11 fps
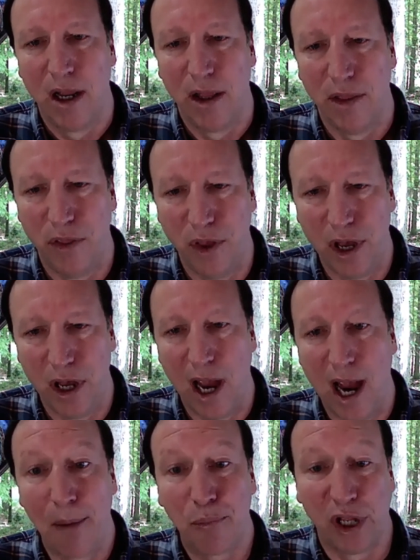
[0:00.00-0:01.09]
the
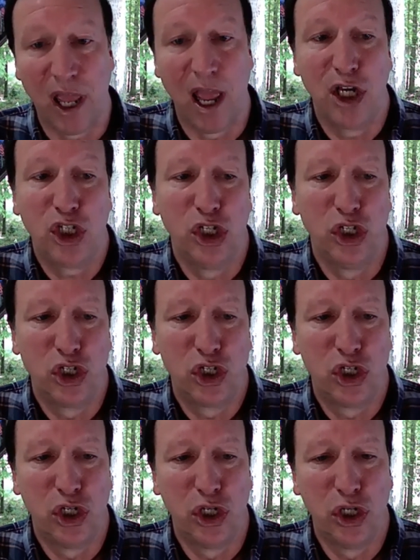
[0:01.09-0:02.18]
applications
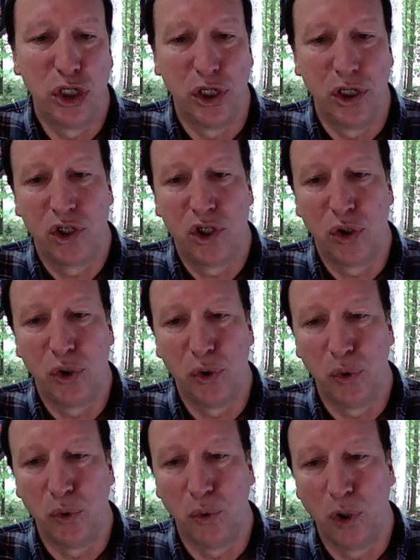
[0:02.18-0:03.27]

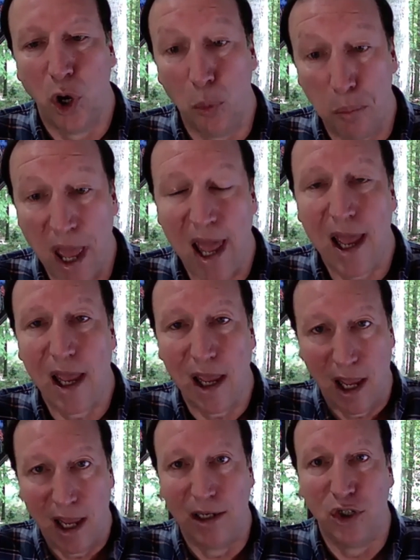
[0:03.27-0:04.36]
to obey
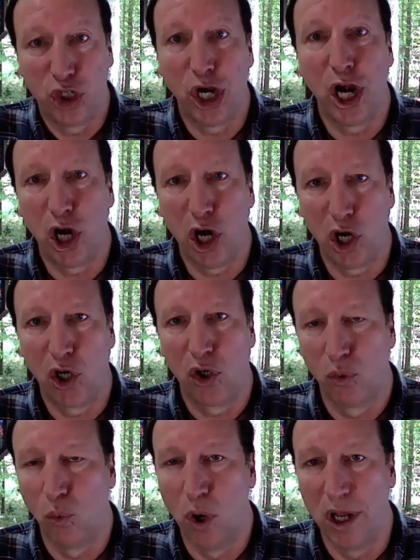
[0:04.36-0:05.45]
and share
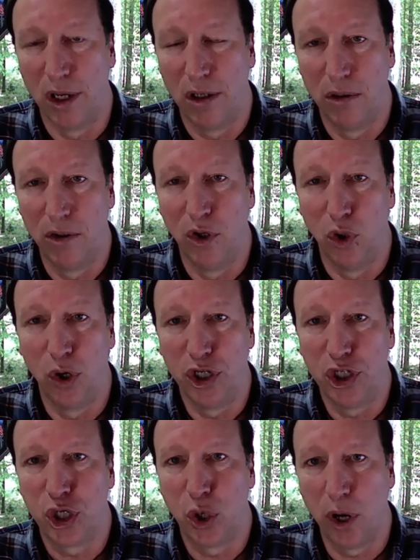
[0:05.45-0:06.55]
what the Lord is
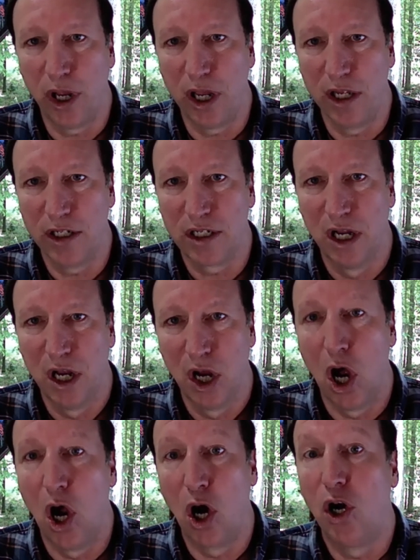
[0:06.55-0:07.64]
showing us
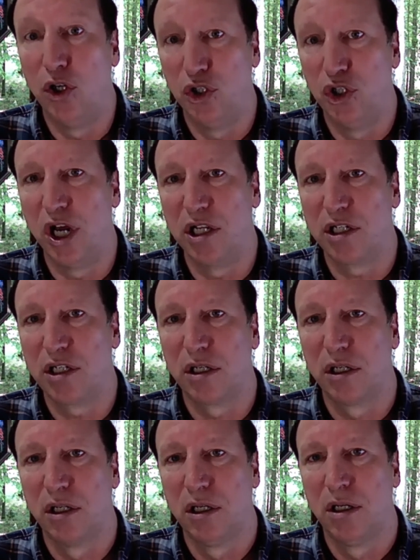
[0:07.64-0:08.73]
aren't just
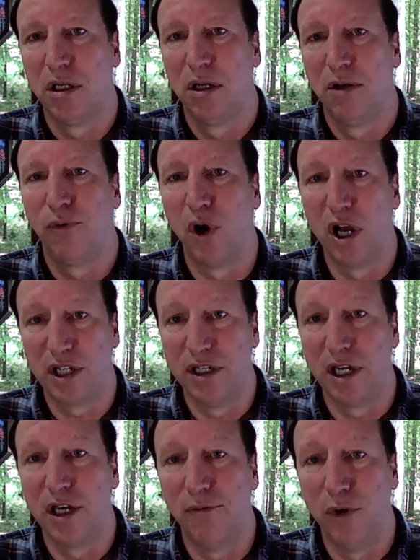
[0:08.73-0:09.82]
for us as
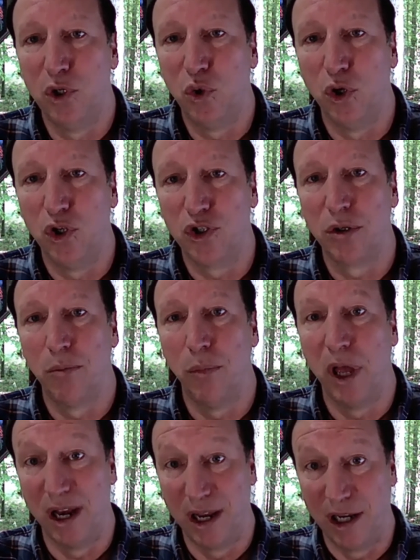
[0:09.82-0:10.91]
individuals, but
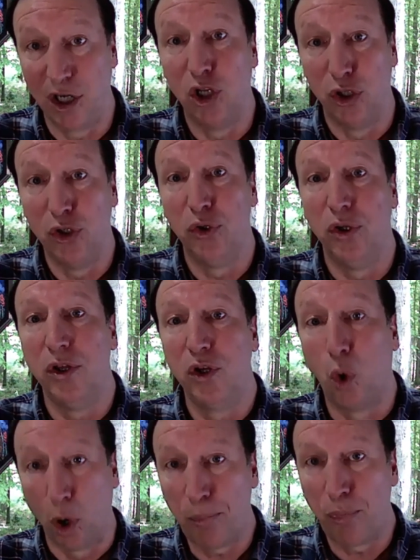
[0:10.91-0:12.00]
include
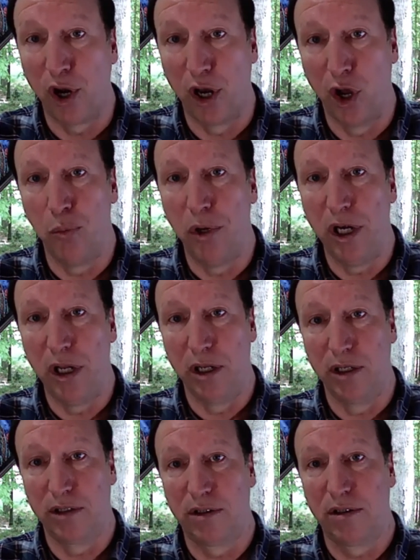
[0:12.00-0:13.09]
corporate
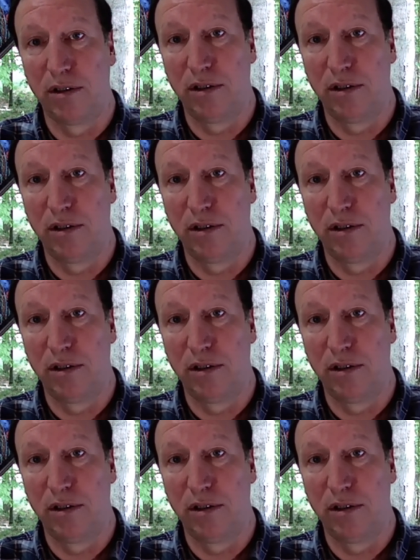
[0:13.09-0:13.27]
obedience,